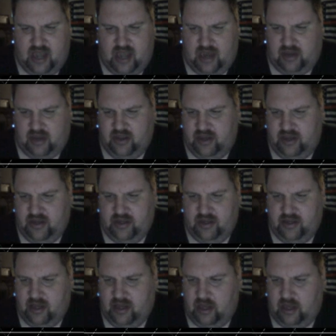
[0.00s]
not good.
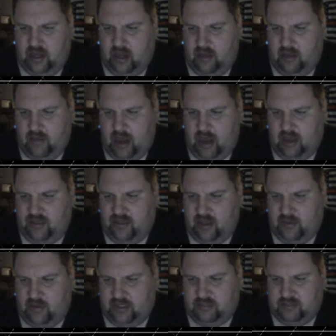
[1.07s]

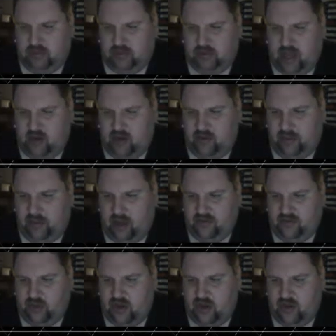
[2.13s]
Anything with this blue line or
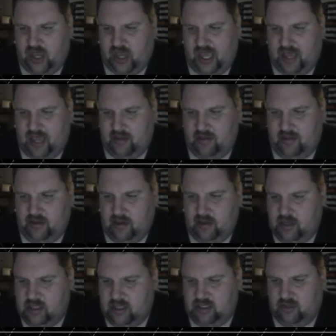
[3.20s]
above where you could get.
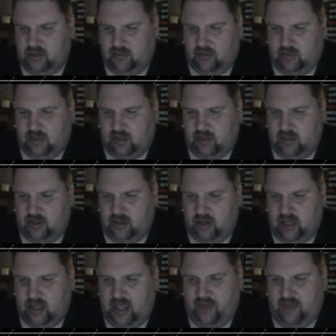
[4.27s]
So
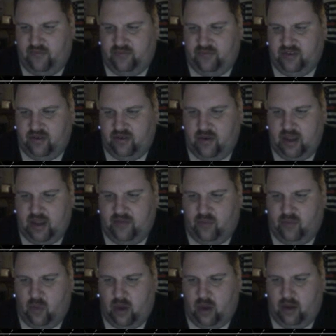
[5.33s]
EF0,
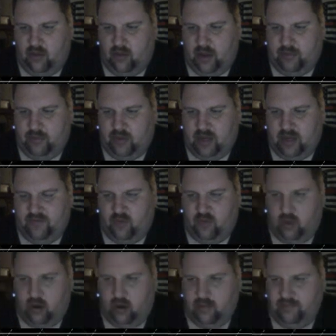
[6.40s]
EF1, all the way up to
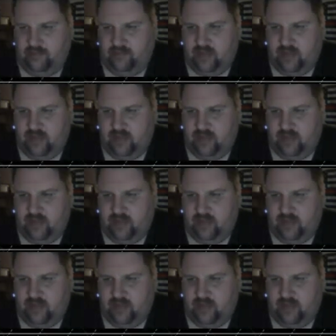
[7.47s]
EF4.